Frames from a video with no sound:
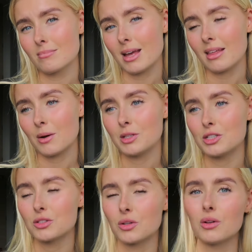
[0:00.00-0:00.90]
I think we
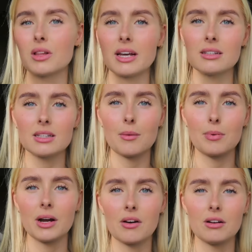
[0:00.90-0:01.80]
just all like say a
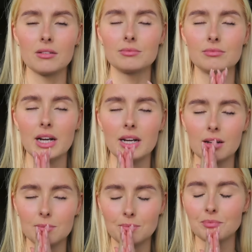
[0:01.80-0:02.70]
prayer right
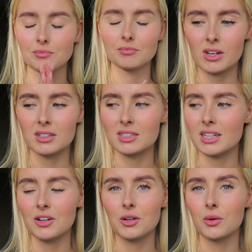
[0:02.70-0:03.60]
now, because
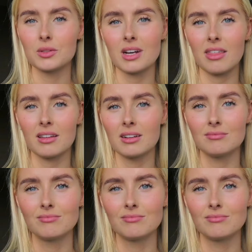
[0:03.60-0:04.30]
here goes nothing.